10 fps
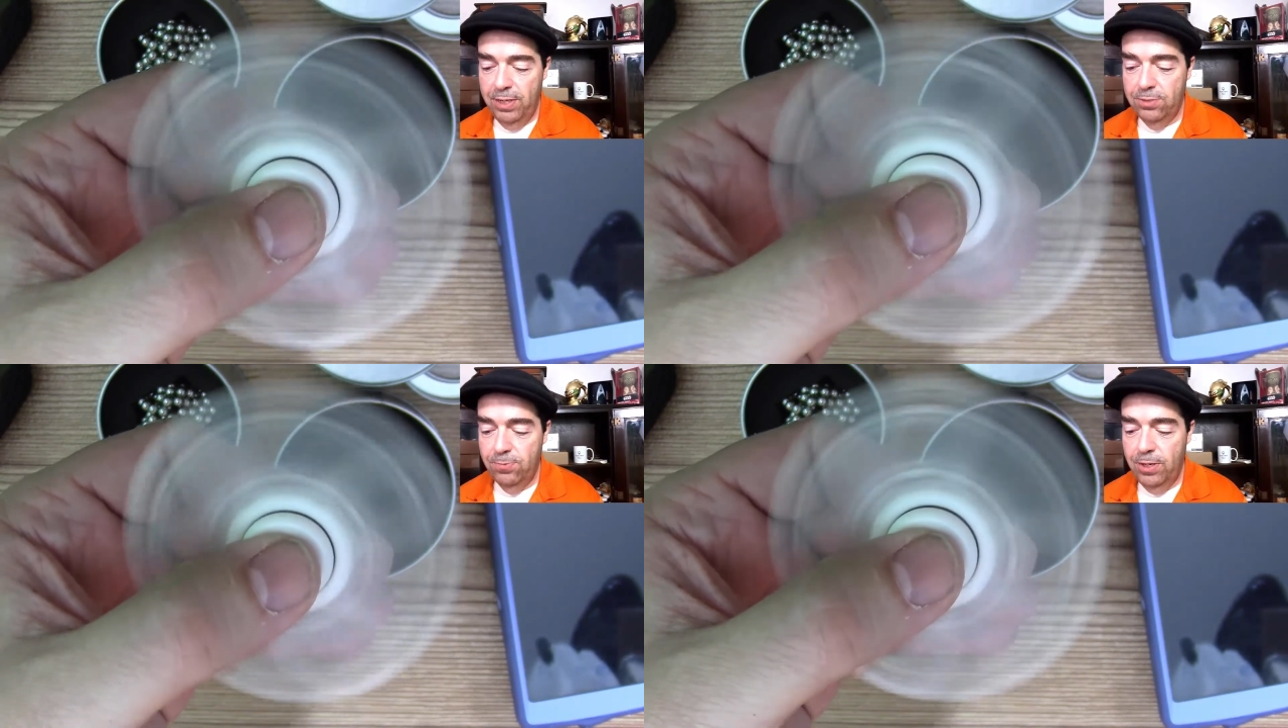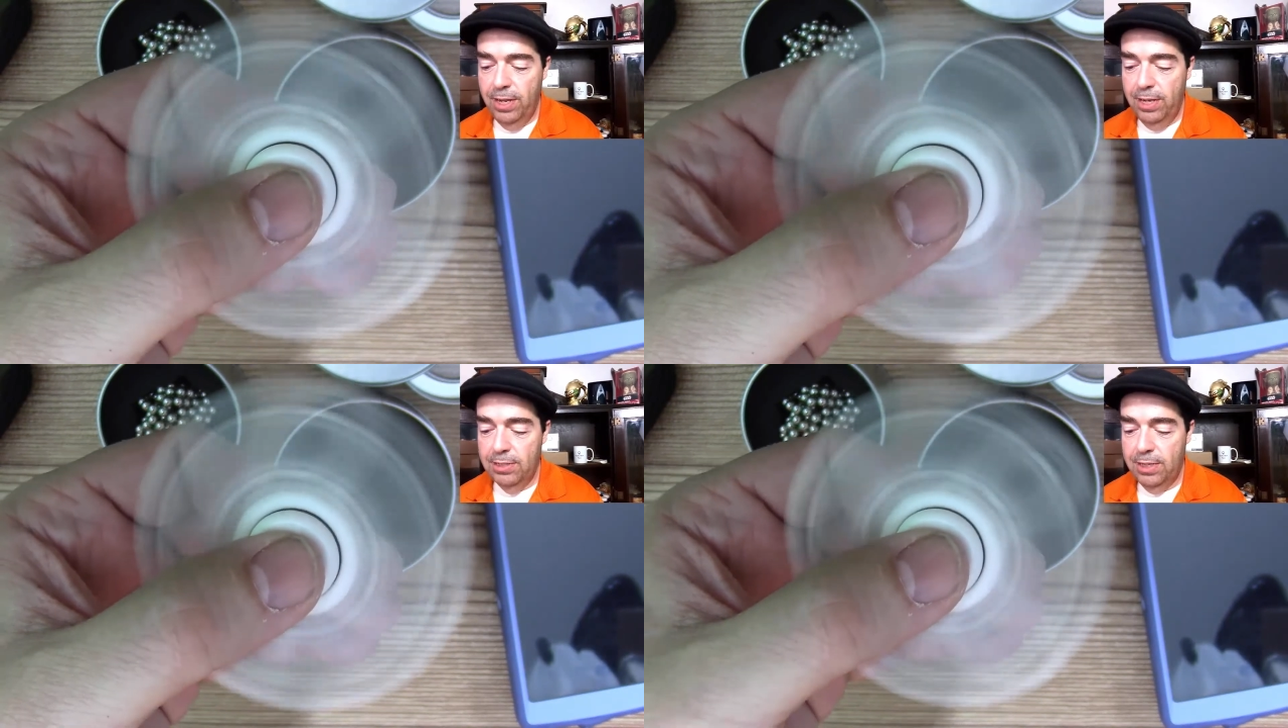this one
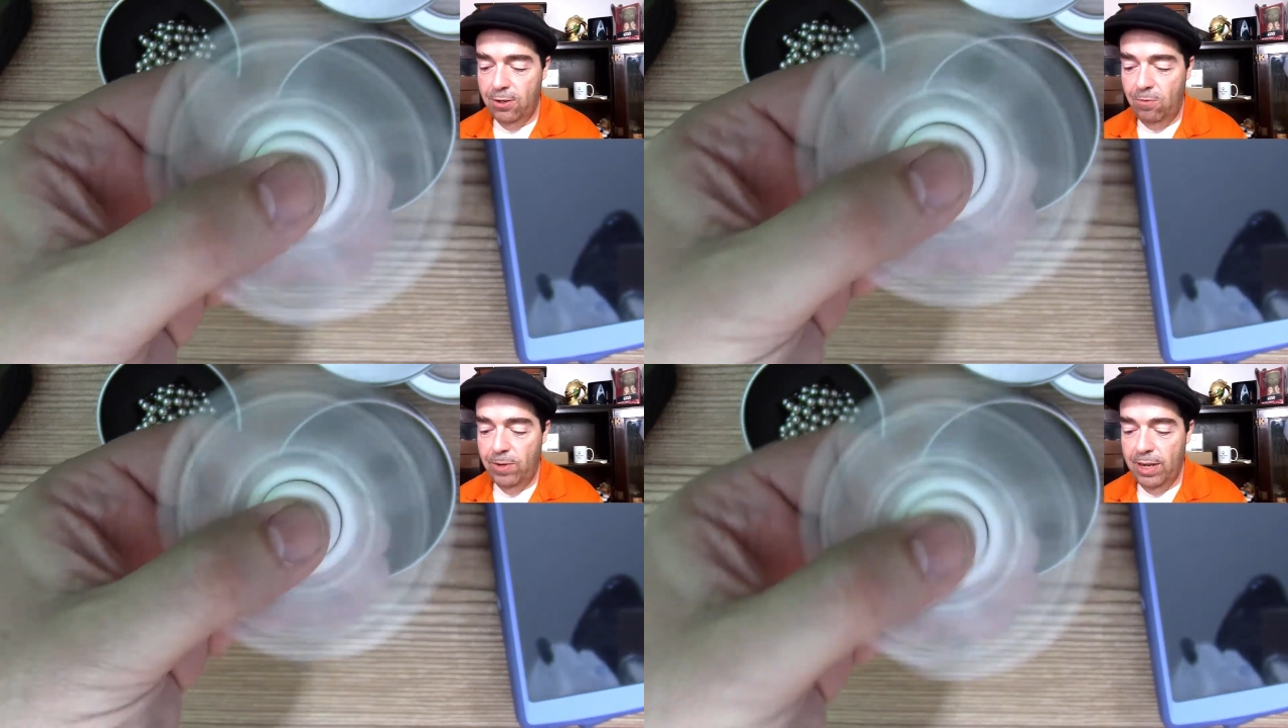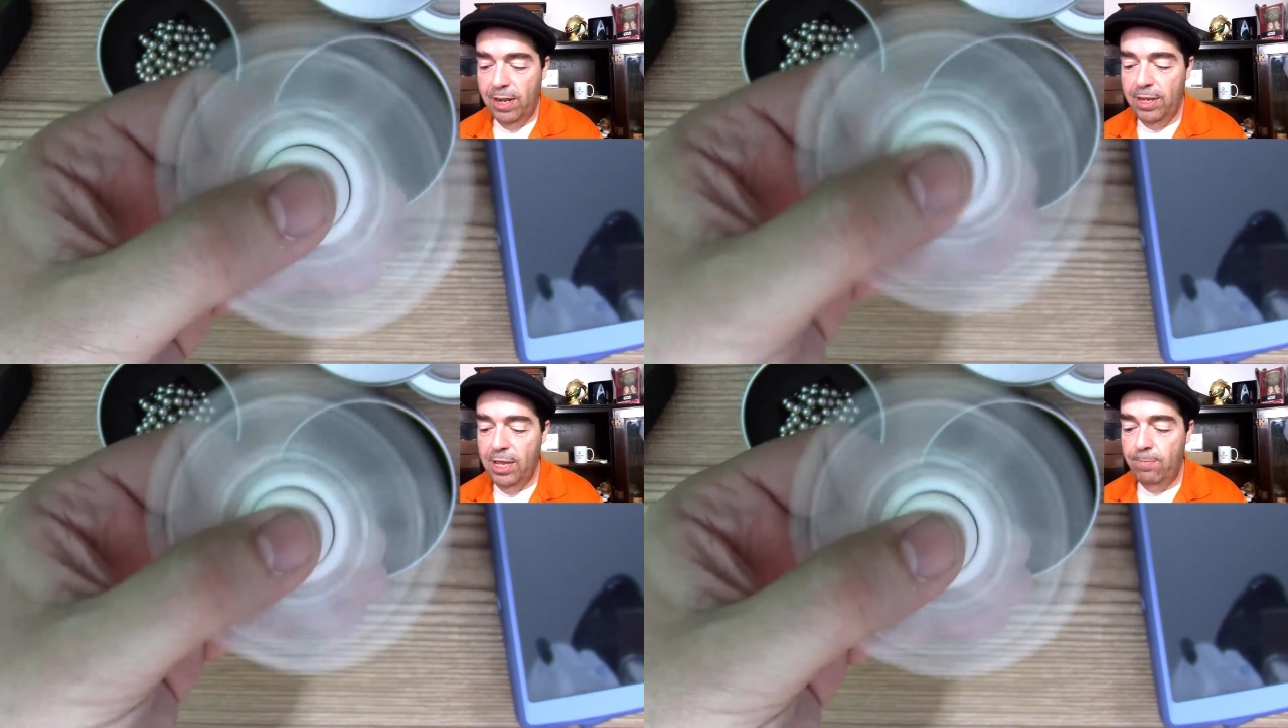and it's like, oh my
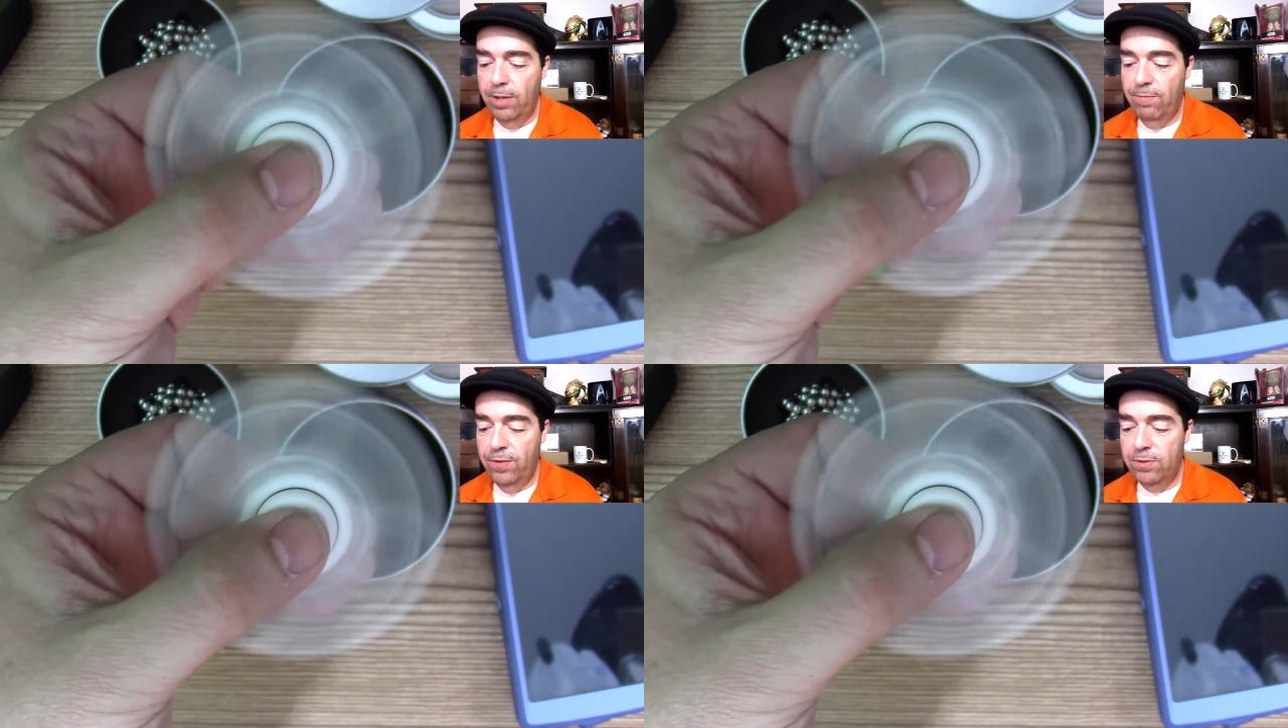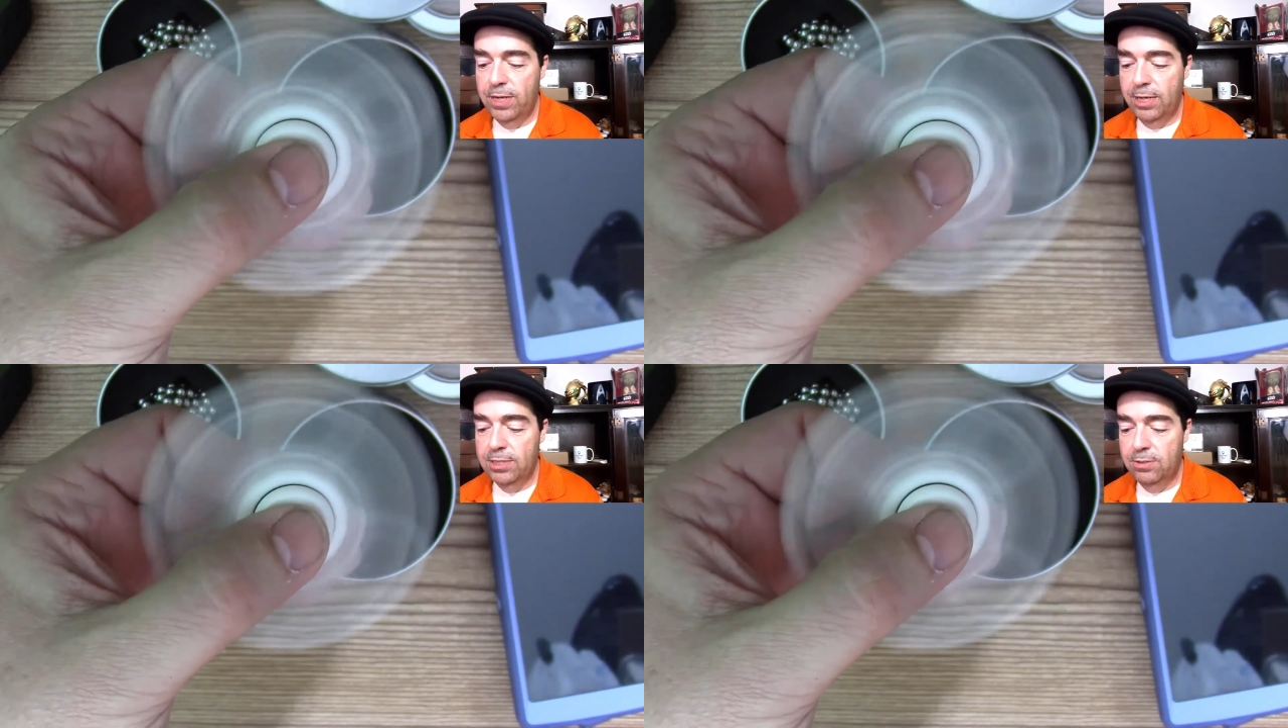God, I can't believe it feels
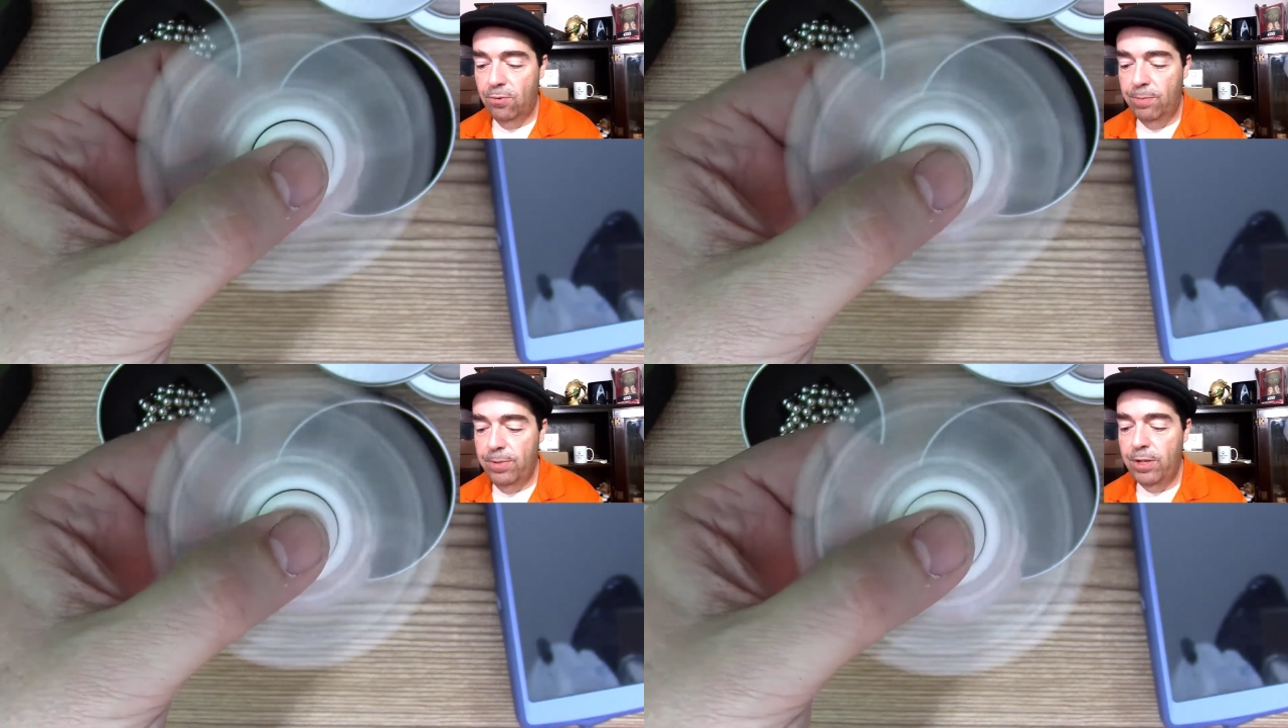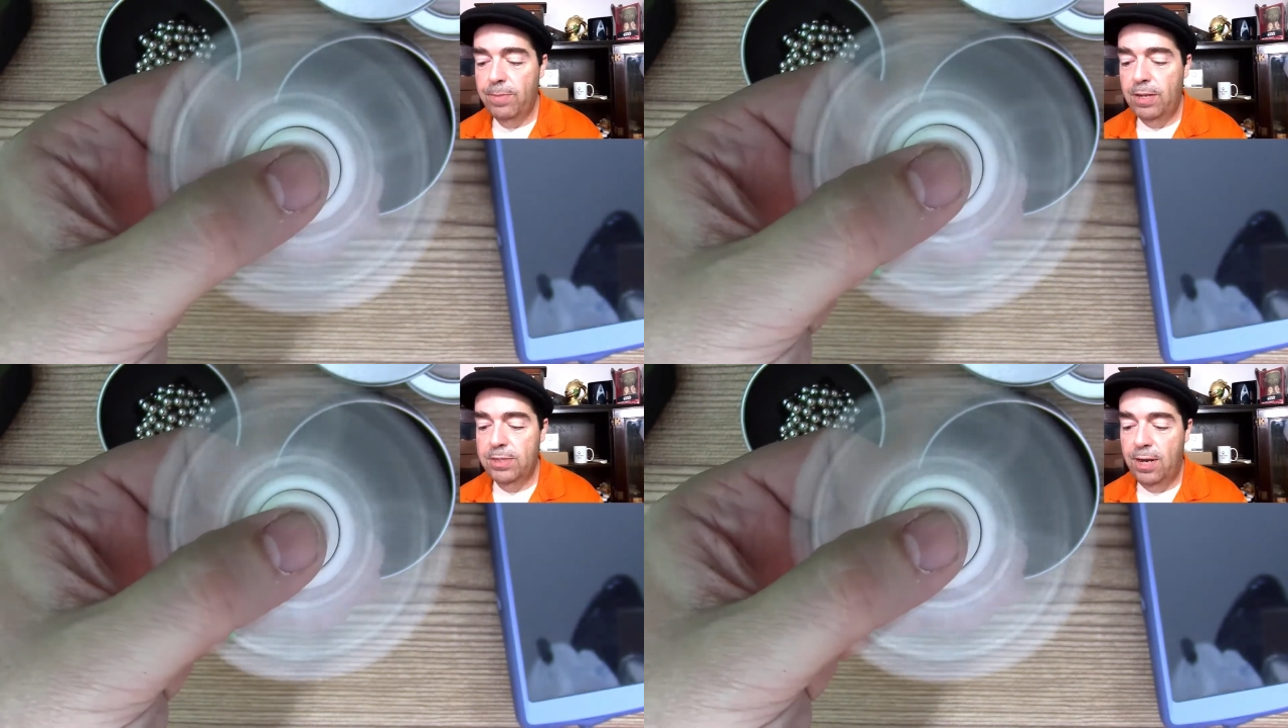like it's going a million
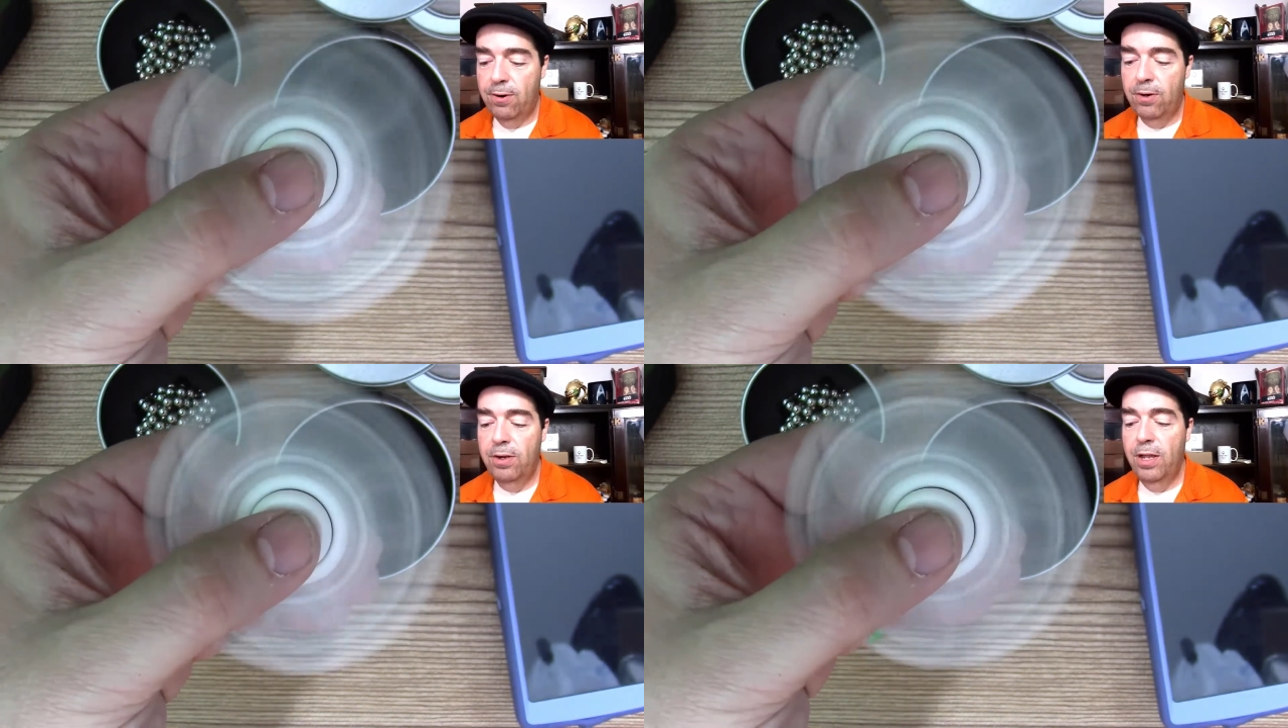miles an hour.